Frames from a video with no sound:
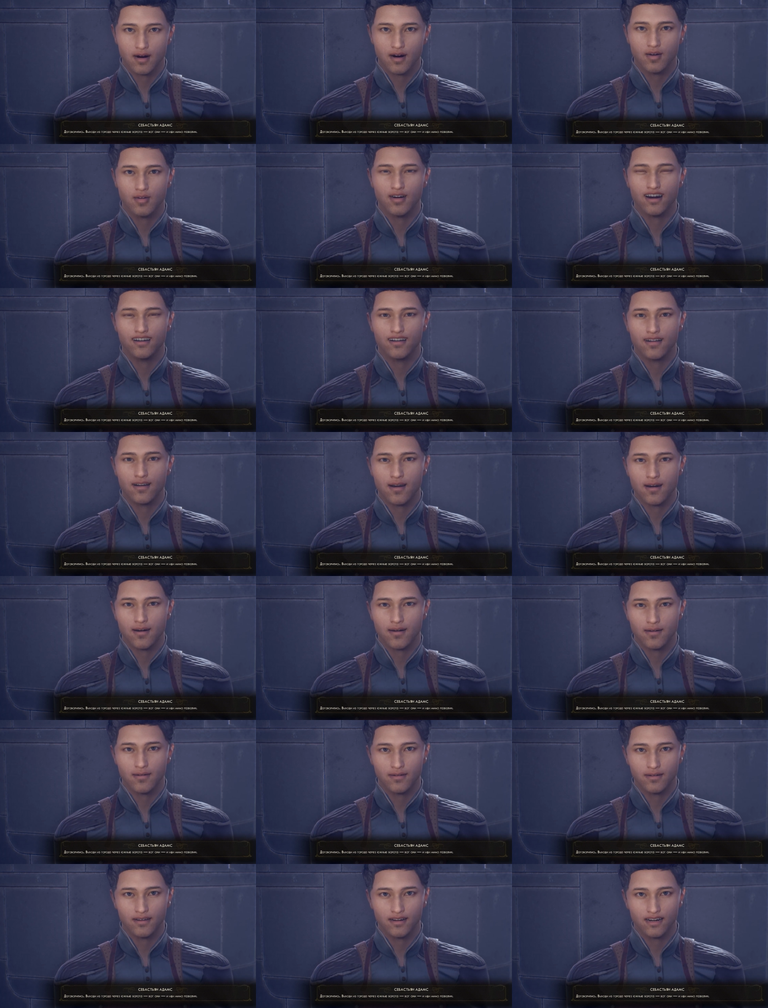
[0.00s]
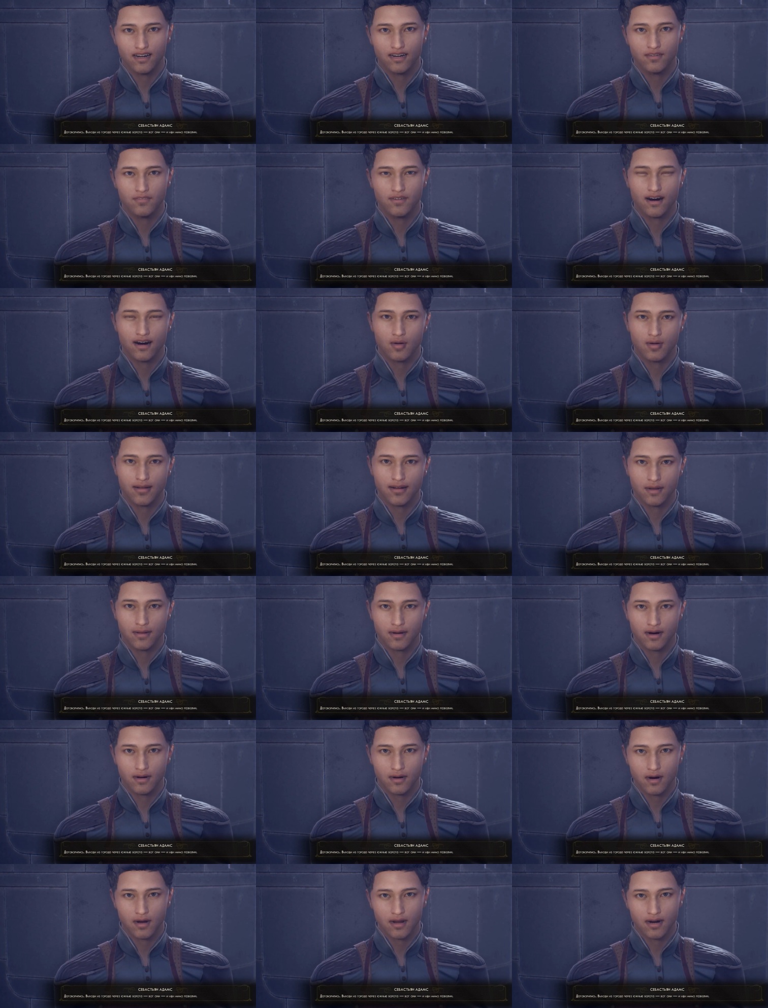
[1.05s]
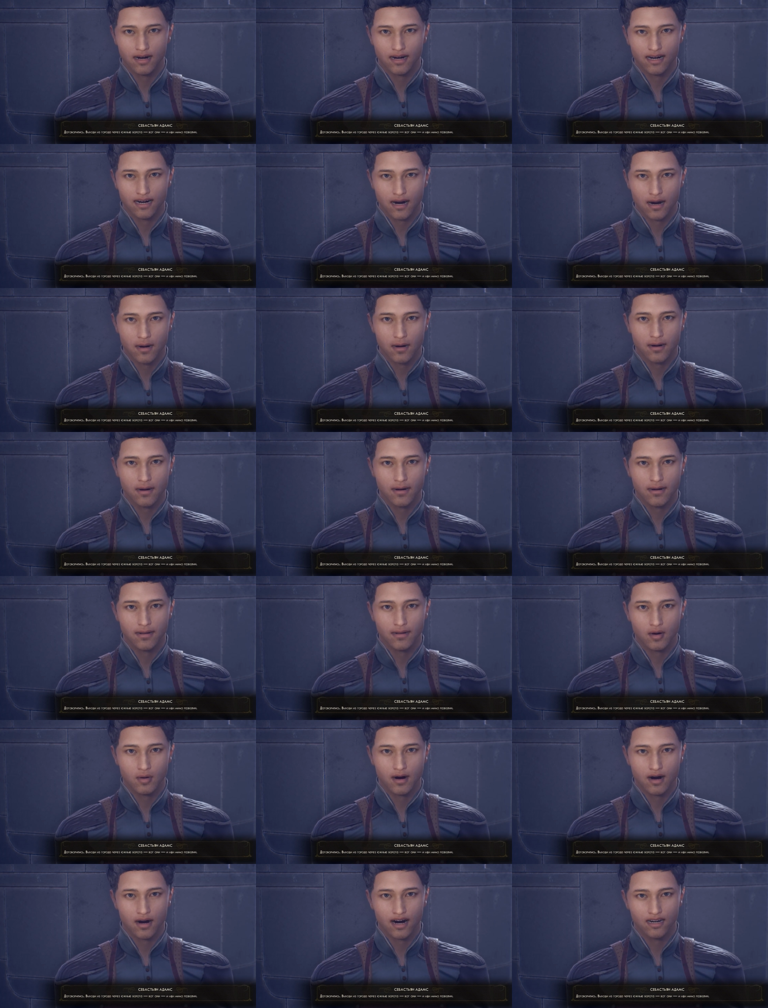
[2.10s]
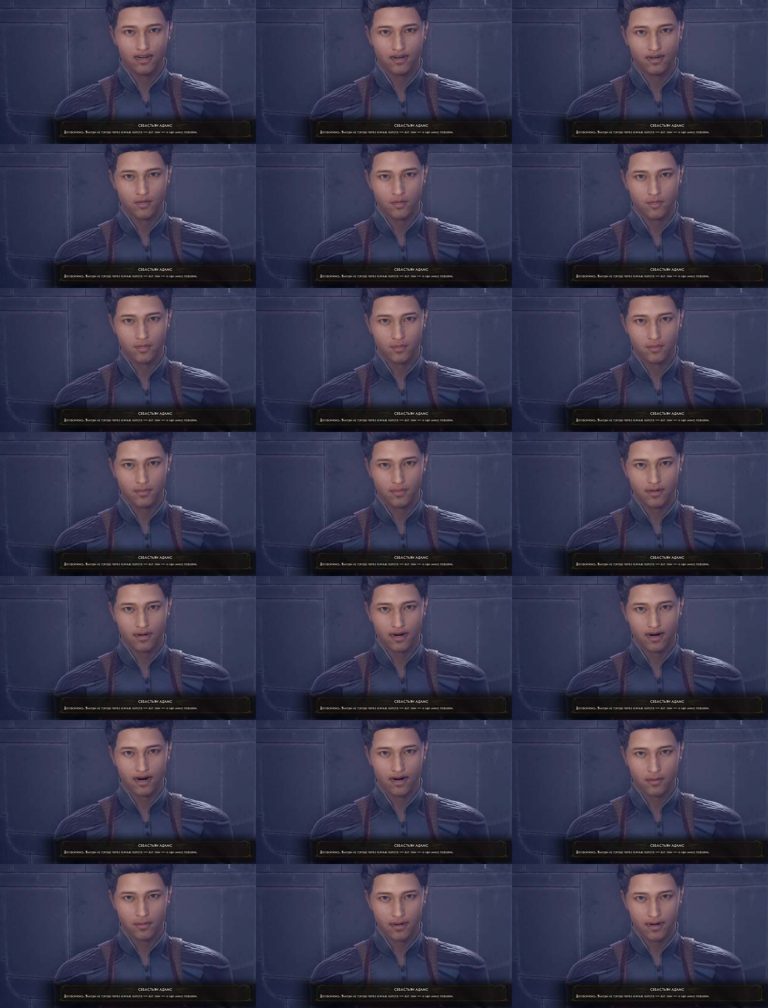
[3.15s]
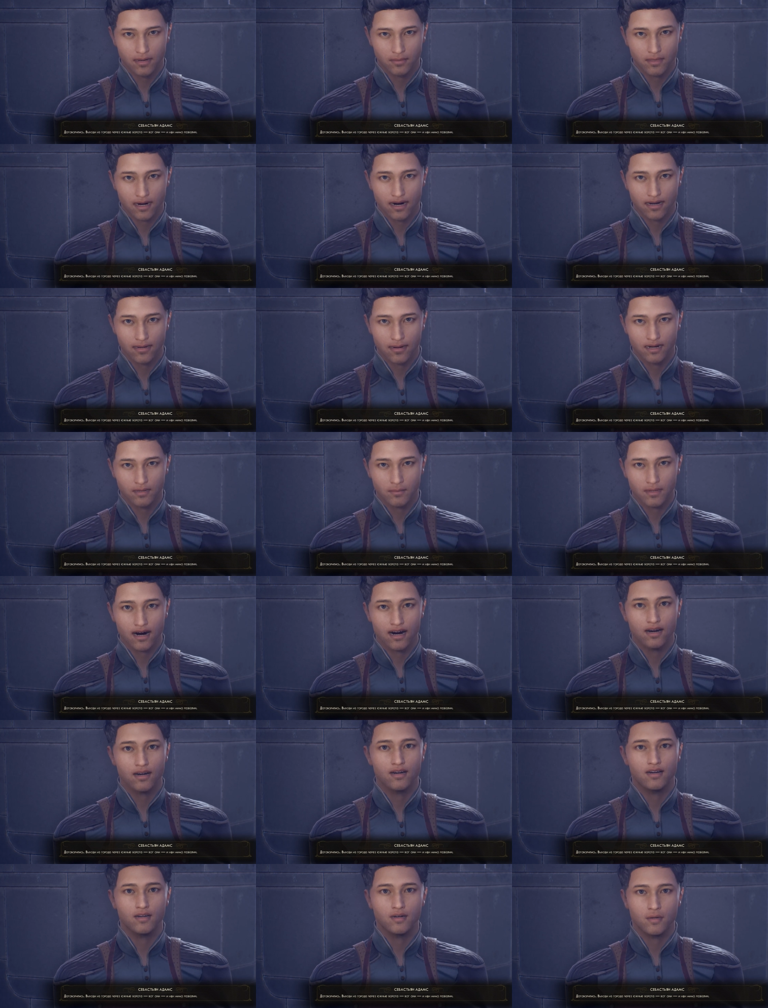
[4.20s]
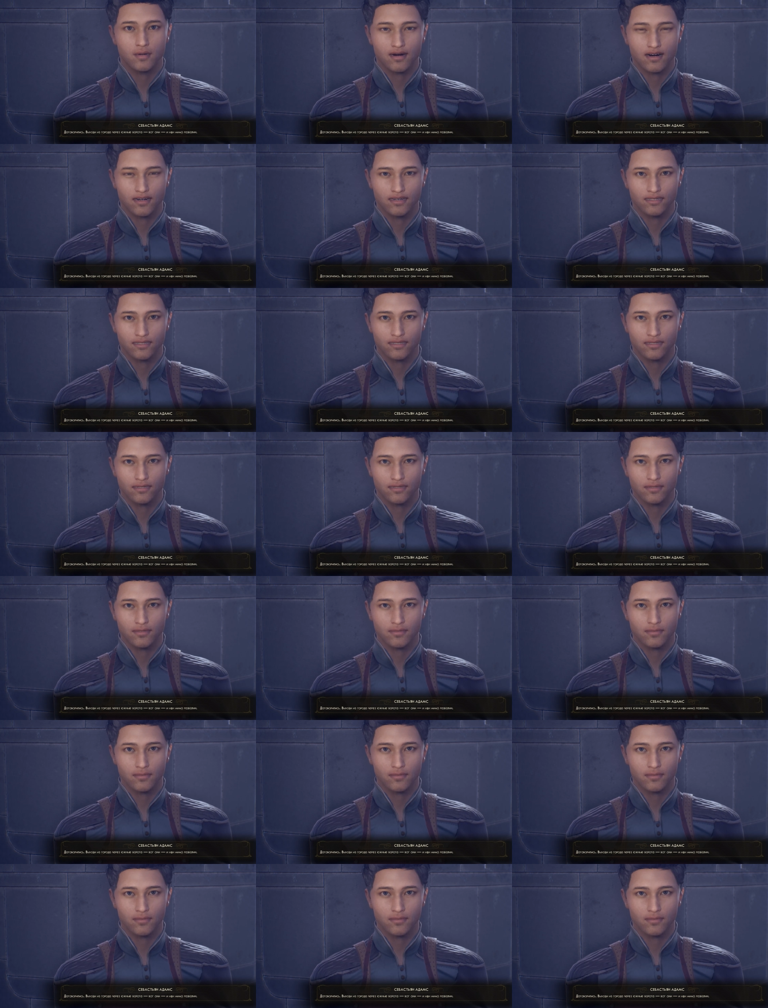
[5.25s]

All right then. Leave town through the southern gate, the one right here, and head past the abandoned ruins.